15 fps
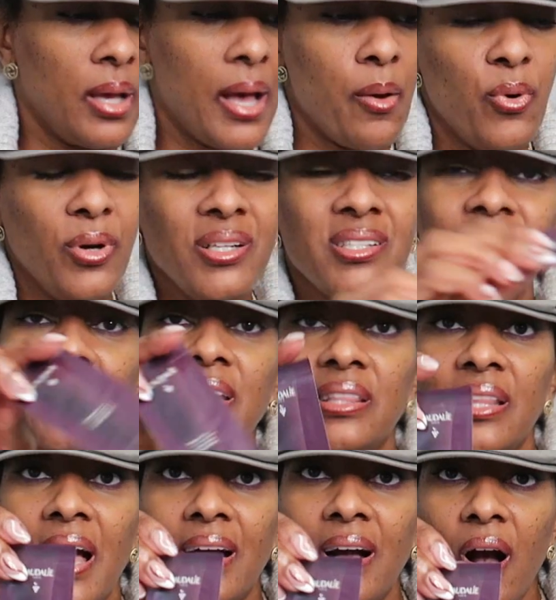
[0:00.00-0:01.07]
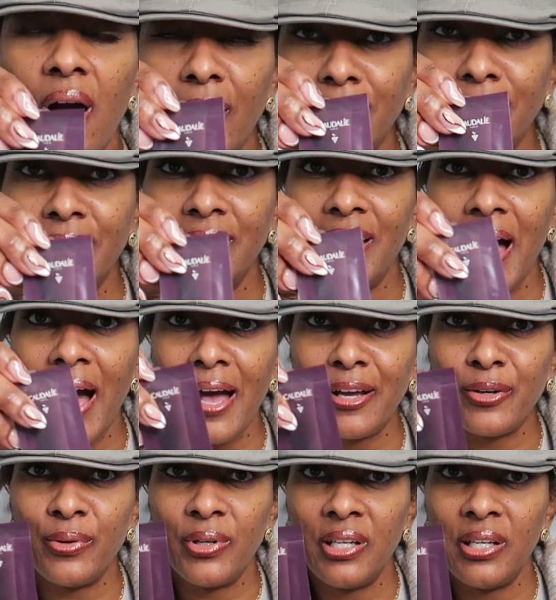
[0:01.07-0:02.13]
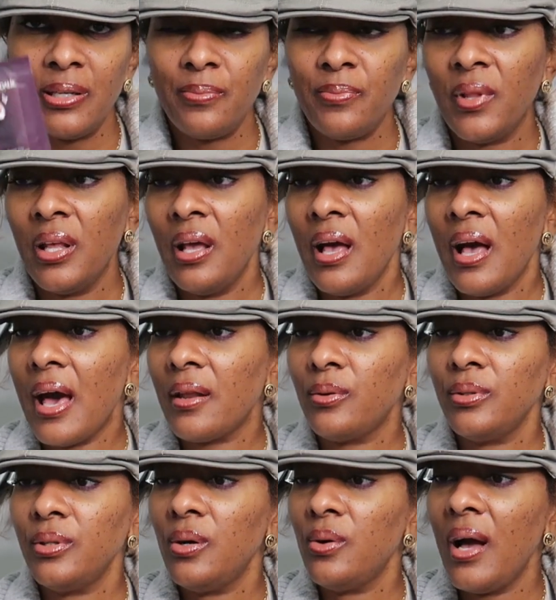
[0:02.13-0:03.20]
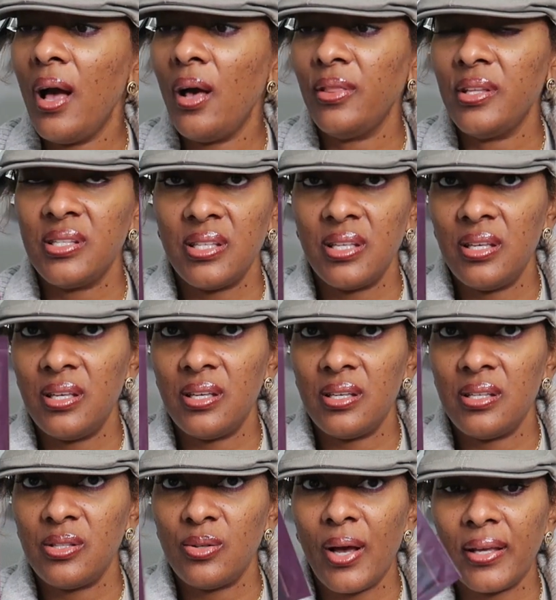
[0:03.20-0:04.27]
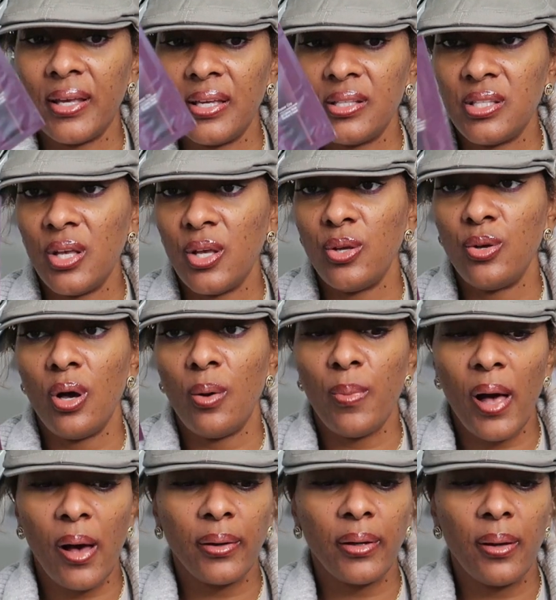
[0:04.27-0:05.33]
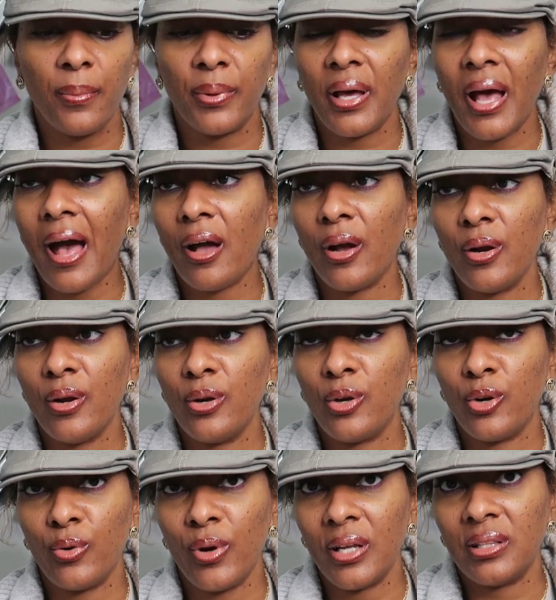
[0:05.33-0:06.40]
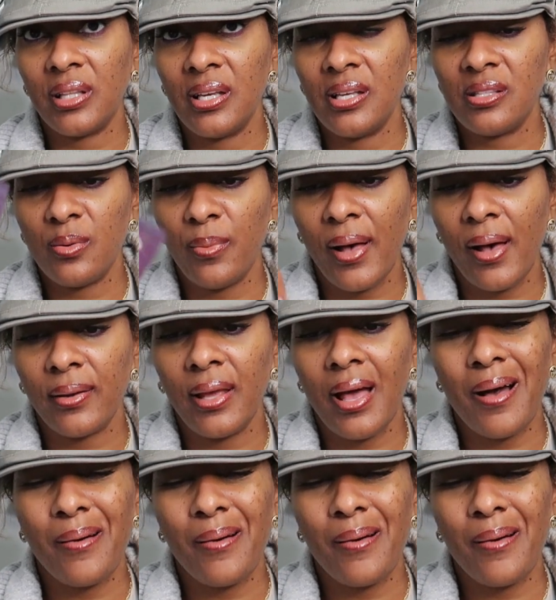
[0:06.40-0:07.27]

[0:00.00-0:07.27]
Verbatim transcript: I wanted to get that Caudalie eye cream. I don't know how this is, so I can't tell you about it, but I heard great things about it.